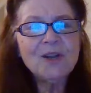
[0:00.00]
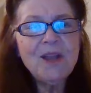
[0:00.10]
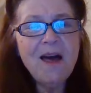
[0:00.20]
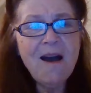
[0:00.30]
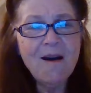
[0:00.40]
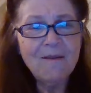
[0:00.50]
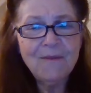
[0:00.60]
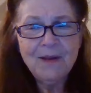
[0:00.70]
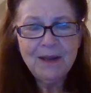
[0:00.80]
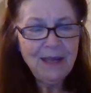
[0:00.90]
love,
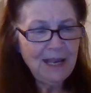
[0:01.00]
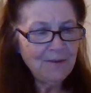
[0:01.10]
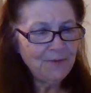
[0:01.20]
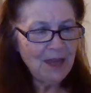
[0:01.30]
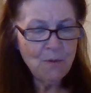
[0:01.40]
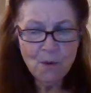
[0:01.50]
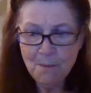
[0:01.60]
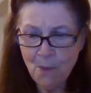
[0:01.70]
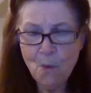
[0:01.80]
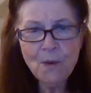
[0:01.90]
if they were
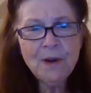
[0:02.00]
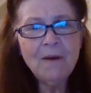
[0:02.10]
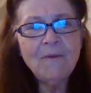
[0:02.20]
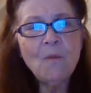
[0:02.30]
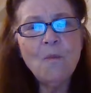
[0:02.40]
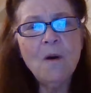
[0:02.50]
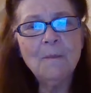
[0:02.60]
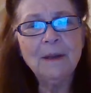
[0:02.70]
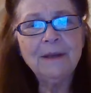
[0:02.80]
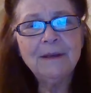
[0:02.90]
born of a
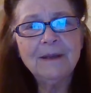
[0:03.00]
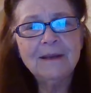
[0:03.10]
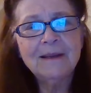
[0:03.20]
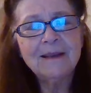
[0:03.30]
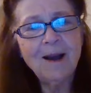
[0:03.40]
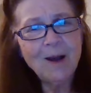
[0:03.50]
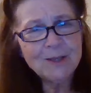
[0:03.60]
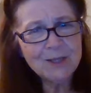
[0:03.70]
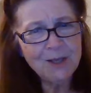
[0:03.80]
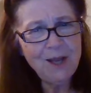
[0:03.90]
woman,
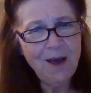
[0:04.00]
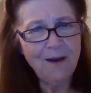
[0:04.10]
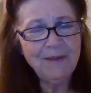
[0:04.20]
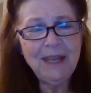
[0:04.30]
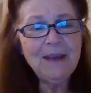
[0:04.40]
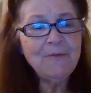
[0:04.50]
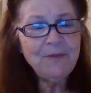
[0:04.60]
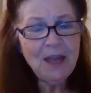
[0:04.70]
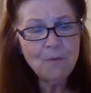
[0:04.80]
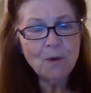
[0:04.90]
God's love, if
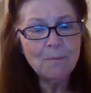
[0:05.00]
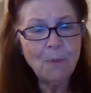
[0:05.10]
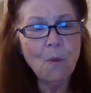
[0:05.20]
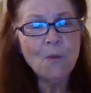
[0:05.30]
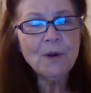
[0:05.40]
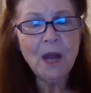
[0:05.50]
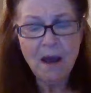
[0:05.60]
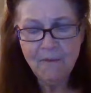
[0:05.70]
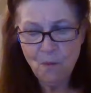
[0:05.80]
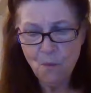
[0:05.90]
they were born
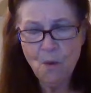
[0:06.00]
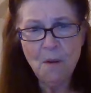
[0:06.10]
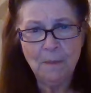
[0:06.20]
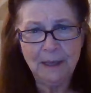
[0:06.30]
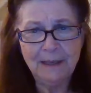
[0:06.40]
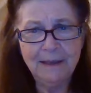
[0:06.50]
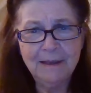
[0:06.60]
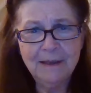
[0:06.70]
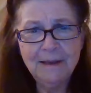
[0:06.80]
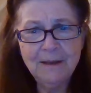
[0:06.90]
of a woman,
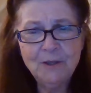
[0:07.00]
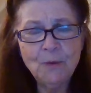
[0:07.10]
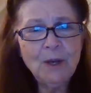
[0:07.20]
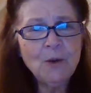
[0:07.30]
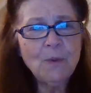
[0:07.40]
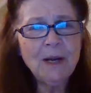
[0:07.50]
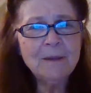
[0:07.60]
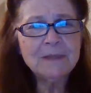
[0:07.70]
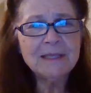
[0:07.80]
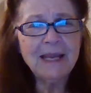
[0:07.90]
you hear what
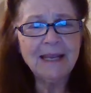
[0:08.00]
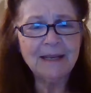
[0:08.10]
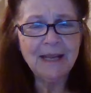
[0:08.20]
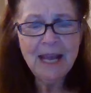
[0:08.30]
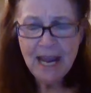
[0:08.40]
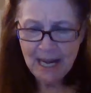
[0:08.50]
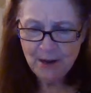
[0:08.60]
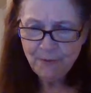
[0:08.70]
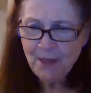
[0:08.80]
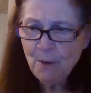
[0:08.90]
I'm saying?
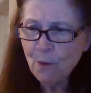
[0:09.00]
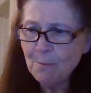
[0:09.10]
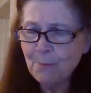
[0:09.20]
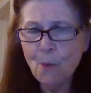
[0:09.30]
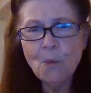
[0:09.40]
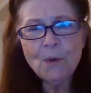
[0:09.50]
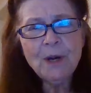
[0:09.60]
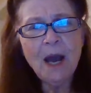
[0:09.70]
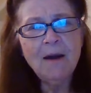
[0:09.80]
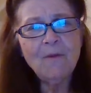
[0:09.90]
If they were born
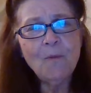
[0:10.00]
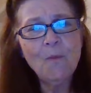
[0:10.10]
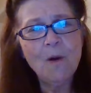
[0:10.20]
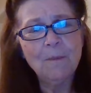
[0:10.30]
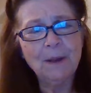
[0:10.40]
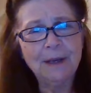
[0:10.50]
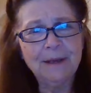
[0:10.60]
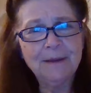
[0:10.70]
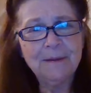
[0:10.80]
of a woman,